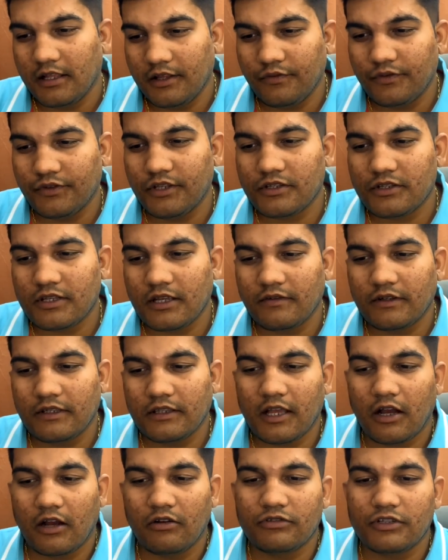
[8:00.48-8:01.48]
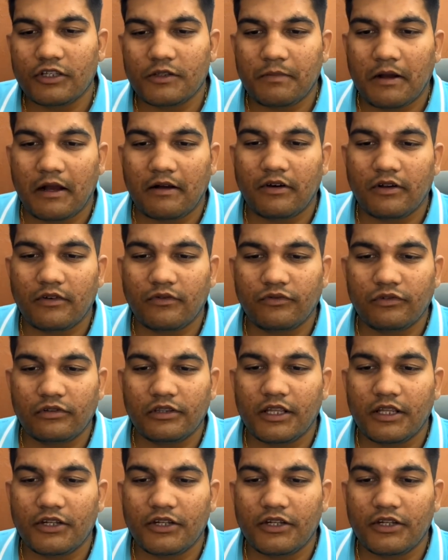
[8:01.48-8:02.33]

if the seventh house is powerful,